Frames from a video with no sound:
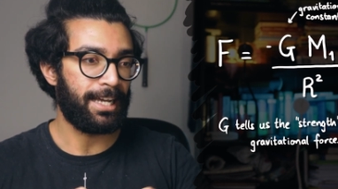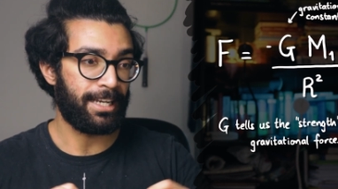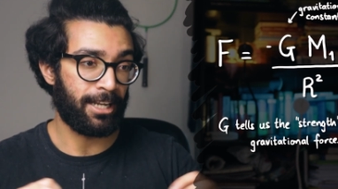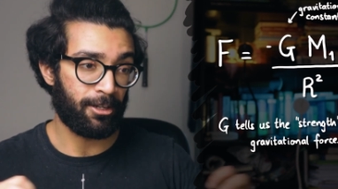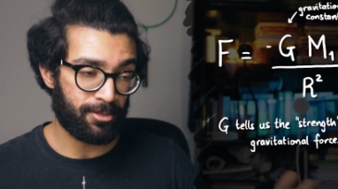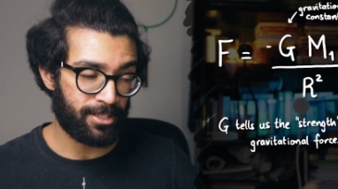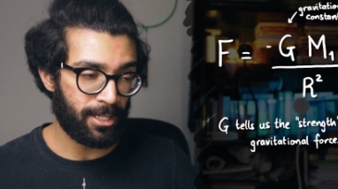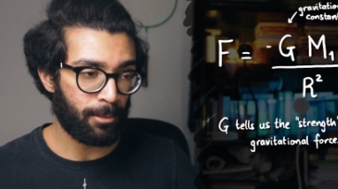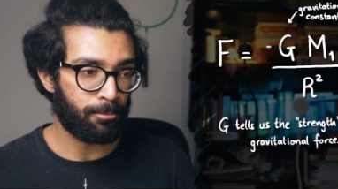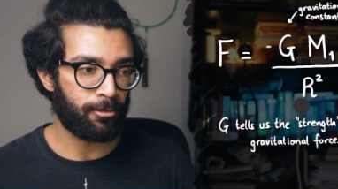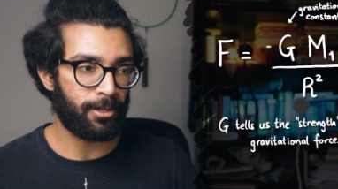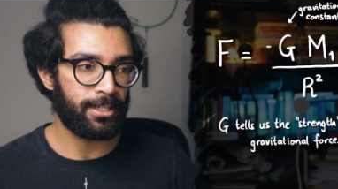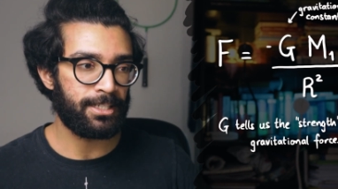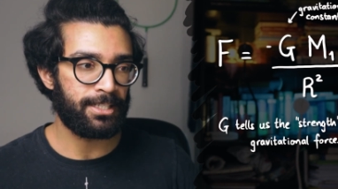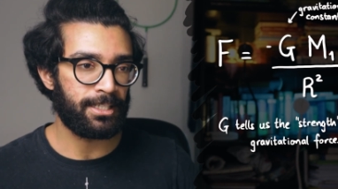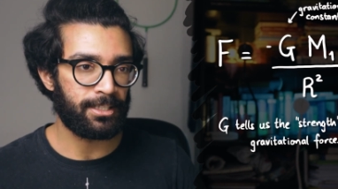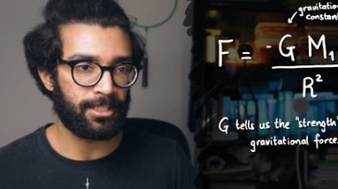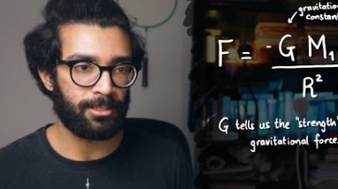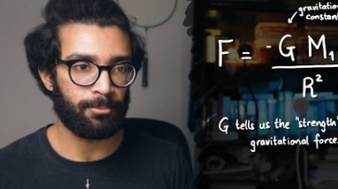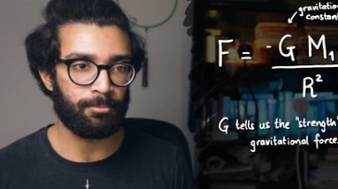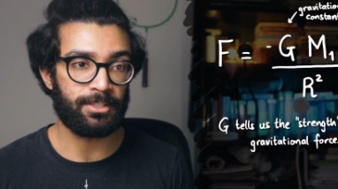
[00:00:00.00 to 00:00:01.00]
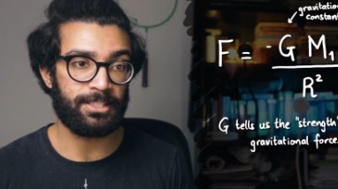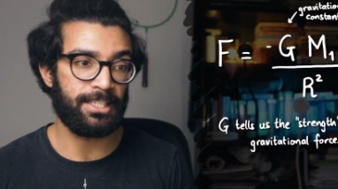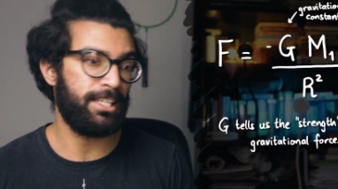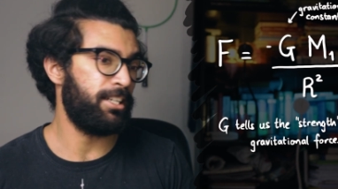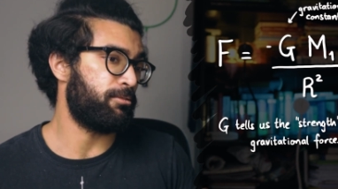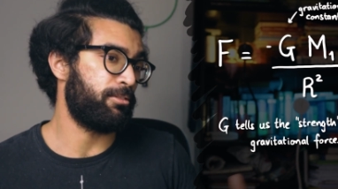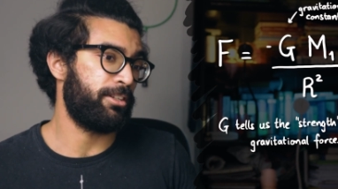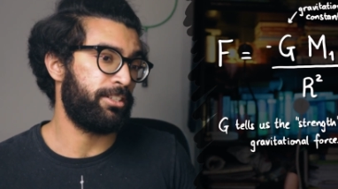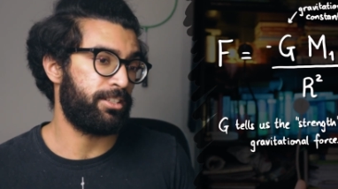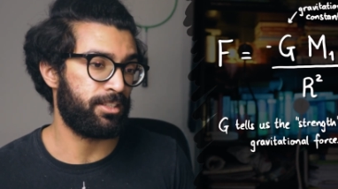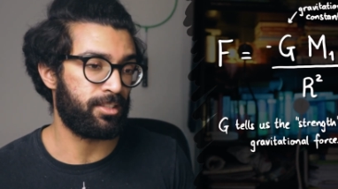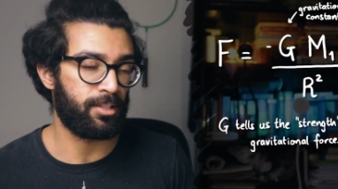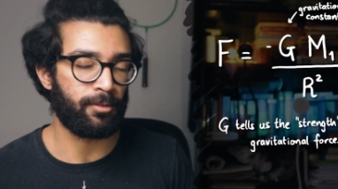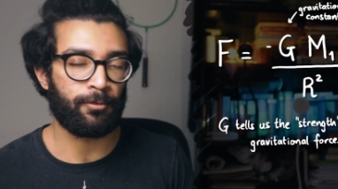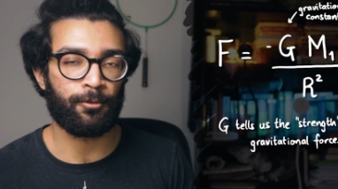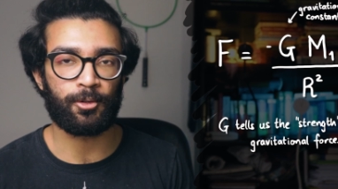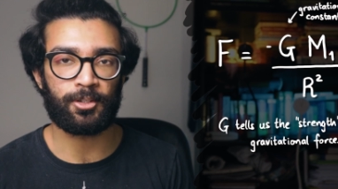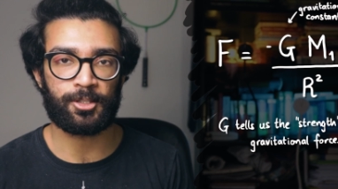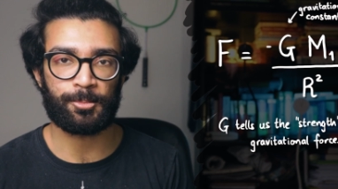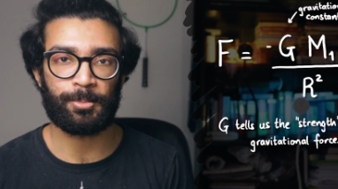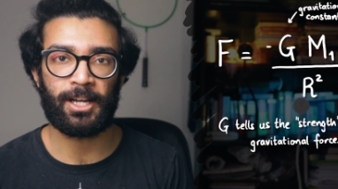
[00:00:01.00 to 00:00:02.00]
and how separating them decreases the
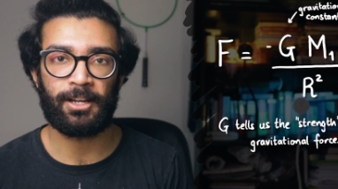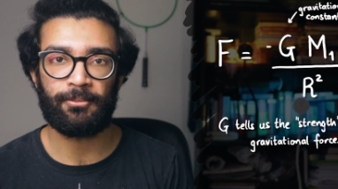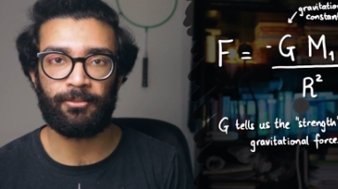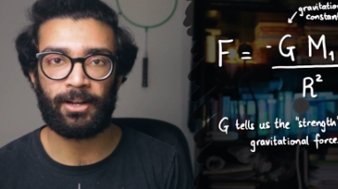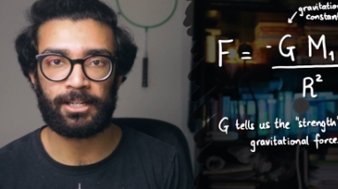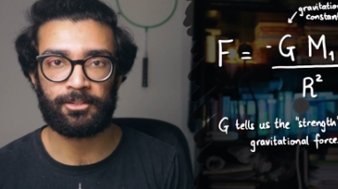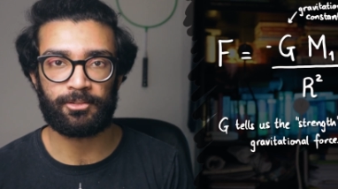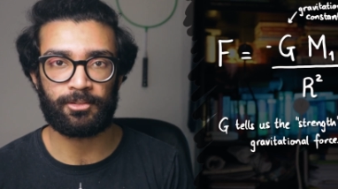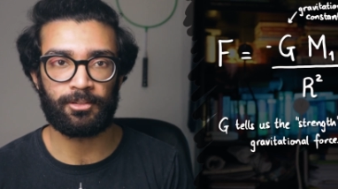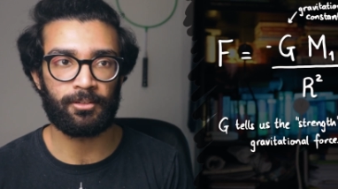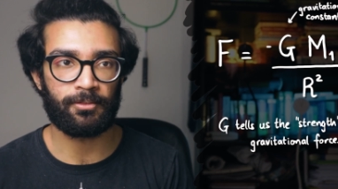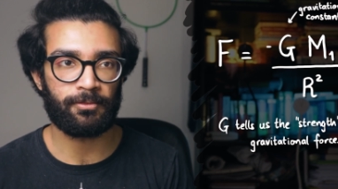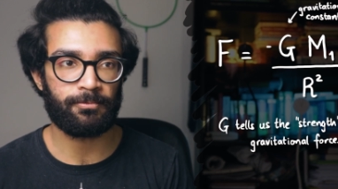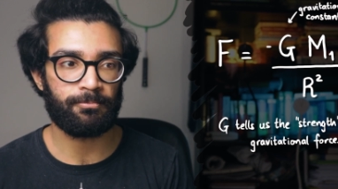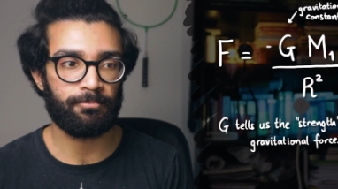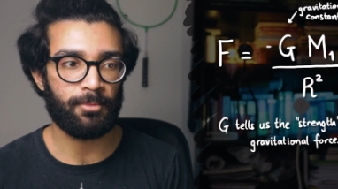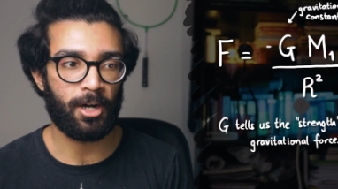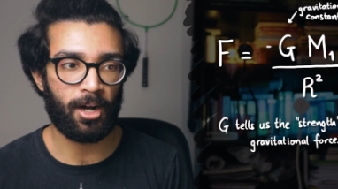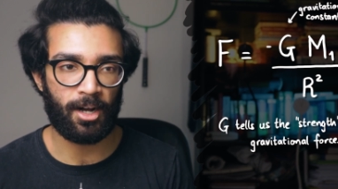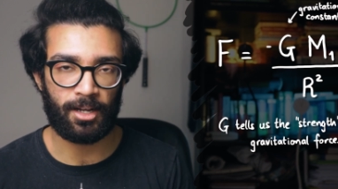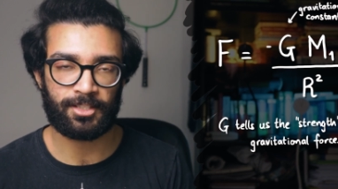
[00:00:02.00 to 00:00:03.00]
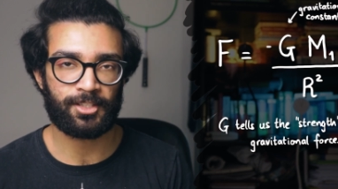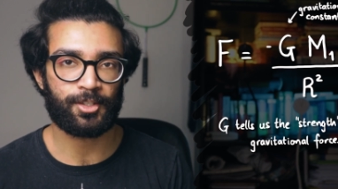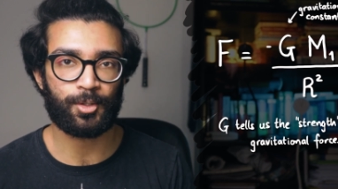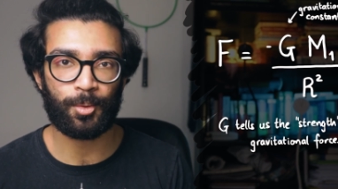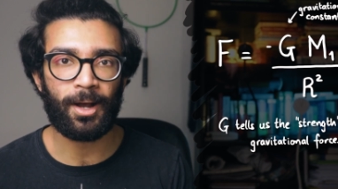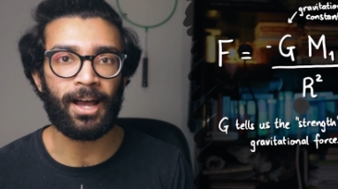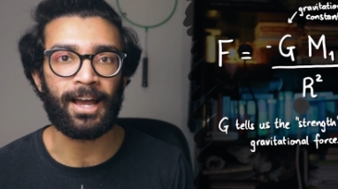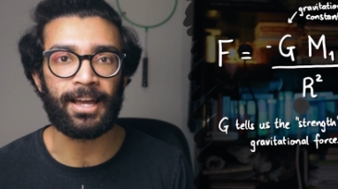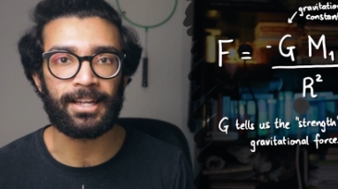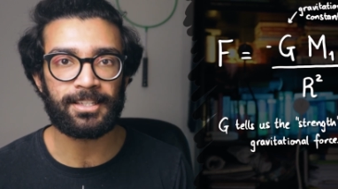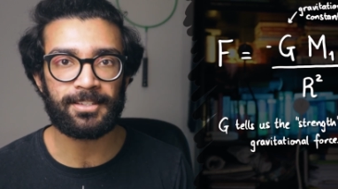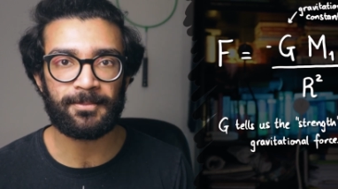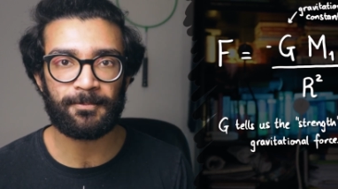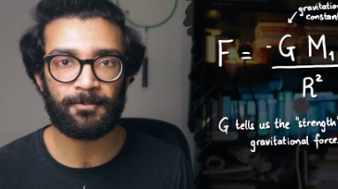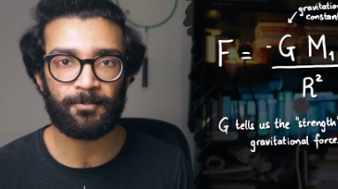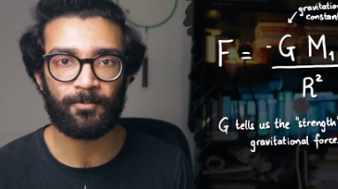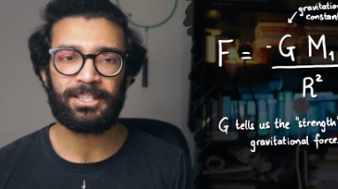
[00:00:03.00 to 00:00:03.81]
force by a factor of r squared.